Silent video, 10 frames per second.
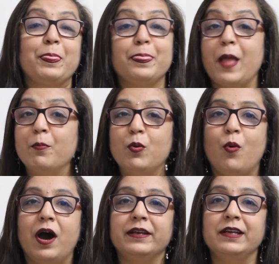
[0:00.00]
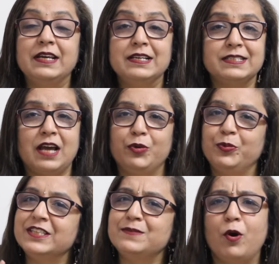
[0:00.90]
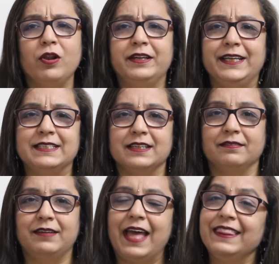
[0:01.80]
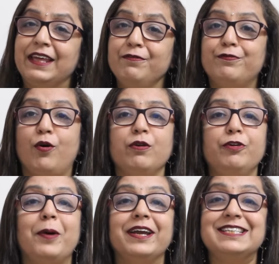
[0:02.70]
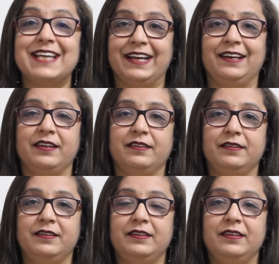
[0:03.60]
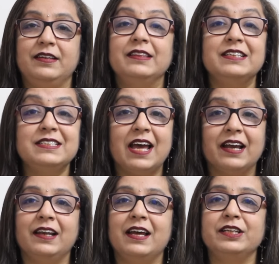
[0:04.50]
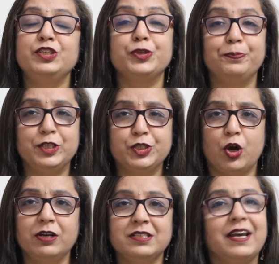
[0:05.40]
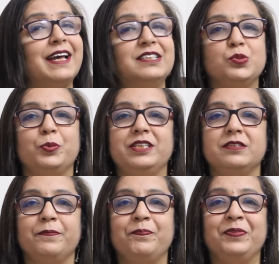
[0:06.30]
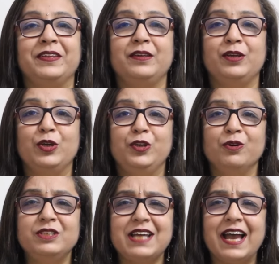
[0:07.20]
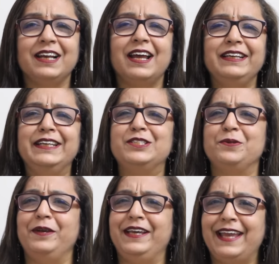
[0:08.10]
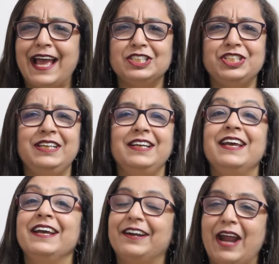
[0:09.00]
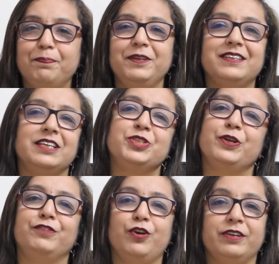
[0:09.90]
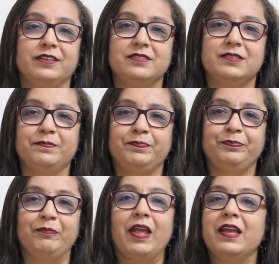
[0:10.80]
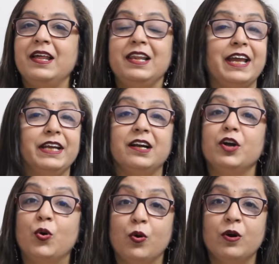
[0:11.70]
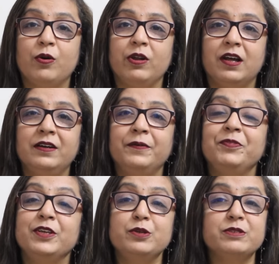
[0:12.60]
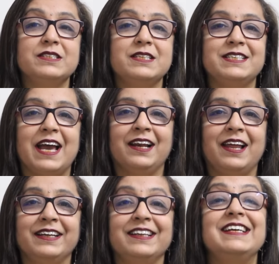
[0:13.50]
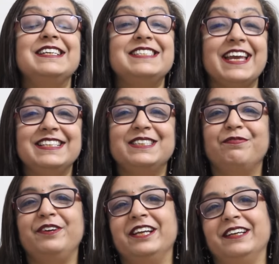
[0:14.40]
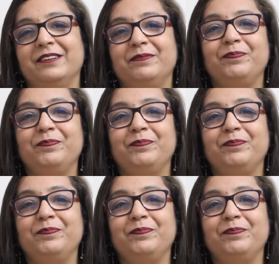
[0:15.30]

Number 1, start with a small greeting and then followed by a tagline. The tagline should be short and sweet. Your tagline needs to be catchy, grab the attention of the audience. Like Coca-Cola uses the tagline, taste the feeling.